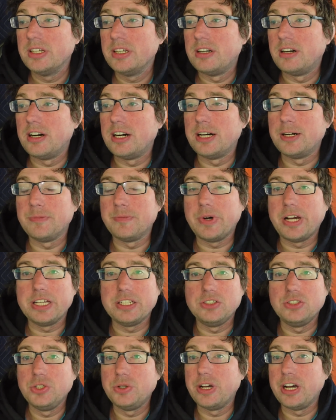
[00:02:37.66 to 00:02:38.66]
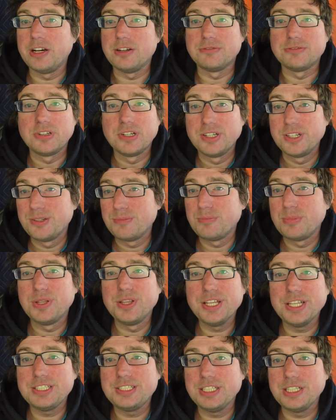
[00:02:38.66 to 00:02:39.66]
I do have
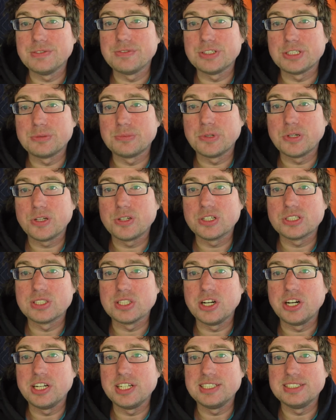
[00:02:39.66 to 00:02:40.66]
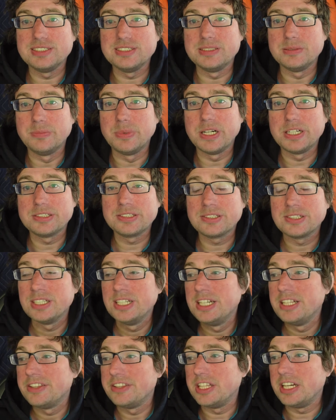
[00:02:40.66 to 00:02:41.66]
plenty of other projects on the bus
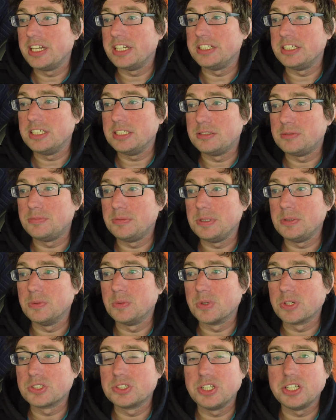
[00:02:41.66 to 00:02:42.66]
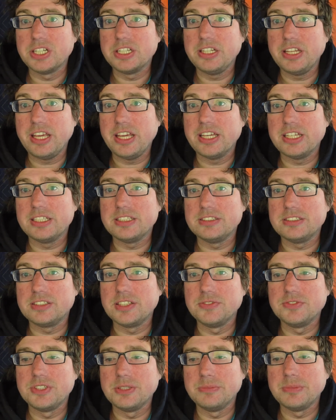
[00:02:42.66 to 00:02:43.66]
that need to be worked on, and
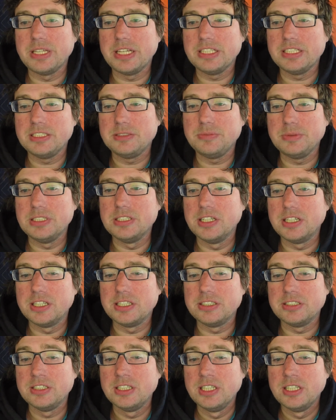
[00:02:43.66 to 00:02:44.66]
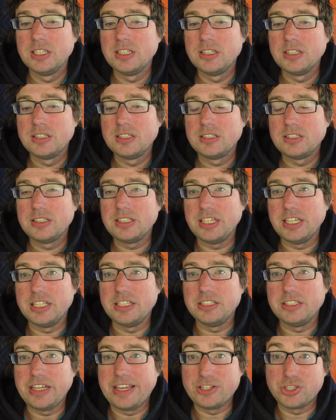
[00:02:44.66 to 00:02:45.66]
some of them that need to be done
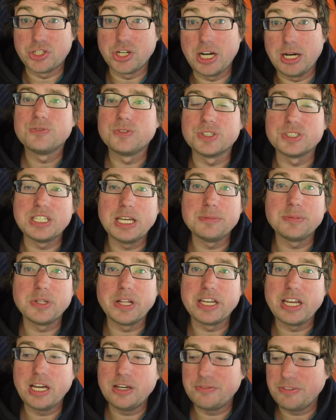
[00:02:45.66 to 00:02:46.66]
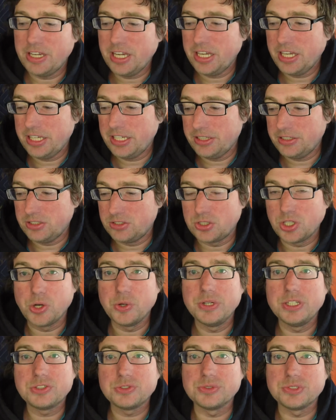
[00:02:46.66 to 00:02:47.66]
in a shop. For example, I have a
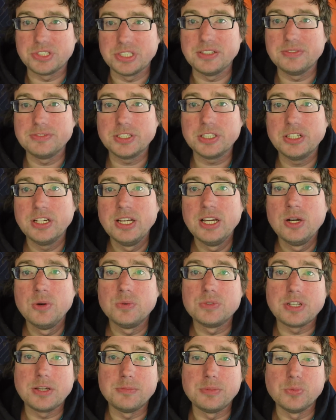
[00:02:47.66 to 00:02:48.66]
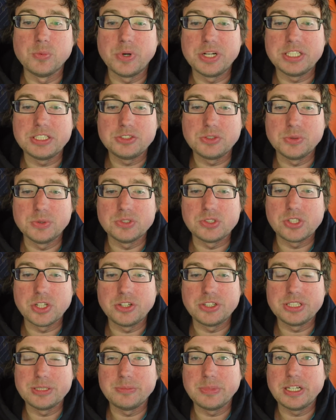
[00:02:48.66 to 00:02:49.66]
tow hitch receiver, which I've been wanting to install
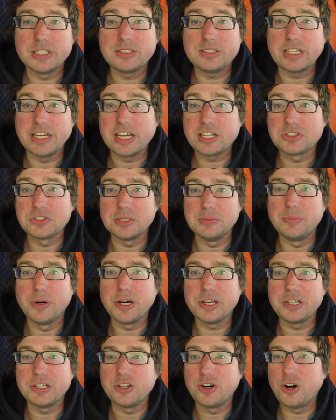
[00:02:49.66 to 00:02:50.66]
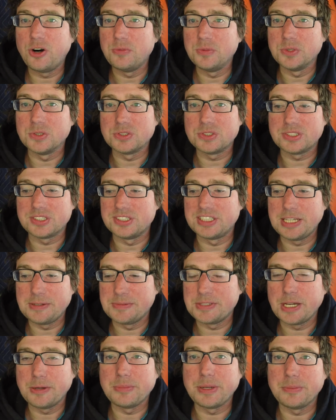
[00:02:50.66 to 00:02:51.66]
on the bus. I actually bought it almost the same
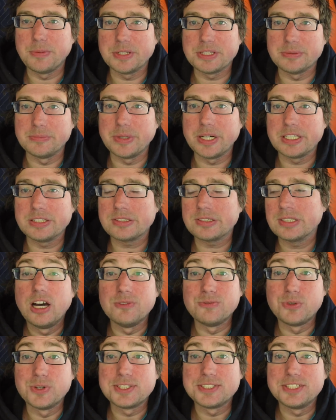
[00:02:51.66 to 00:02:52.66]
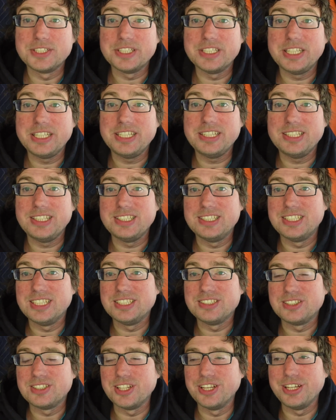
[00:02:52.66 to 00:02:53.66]
time I bought the bus. Unfortunately, the
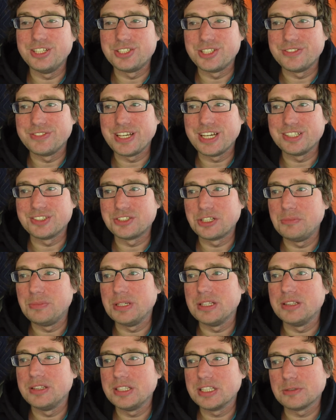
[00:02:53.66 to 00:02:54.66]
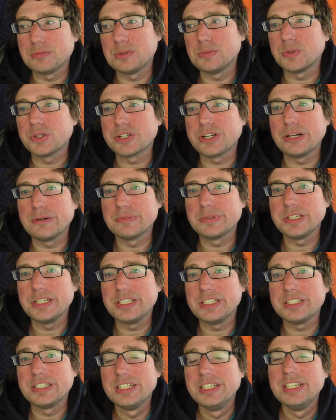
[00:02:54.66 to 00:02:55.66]
installation of that is going to be a little bit more
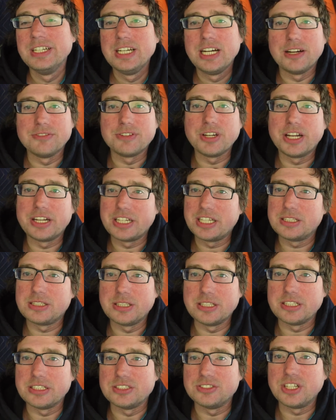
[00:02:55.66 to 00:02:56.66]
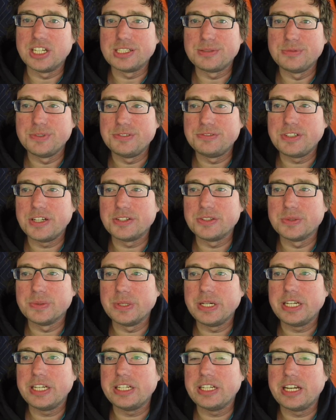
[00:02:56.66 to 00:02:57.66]
complicated. I've got to get the exhaust moved out of the
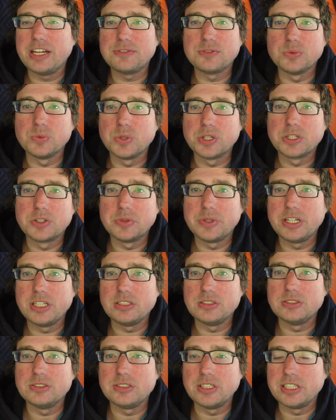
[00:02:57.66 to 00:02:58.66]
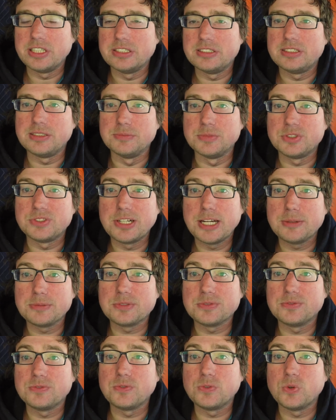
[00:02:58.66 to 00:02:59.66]
way. I have to work around some
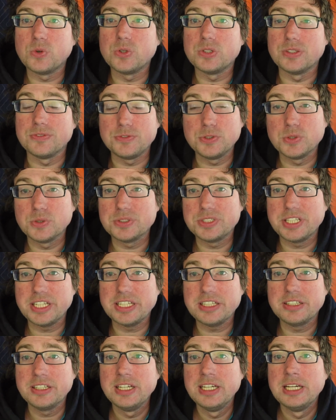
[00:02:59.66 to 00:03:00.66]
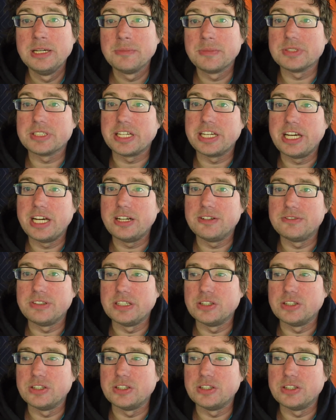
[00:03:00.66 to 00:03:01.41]
straps for the fuel tank, because I have a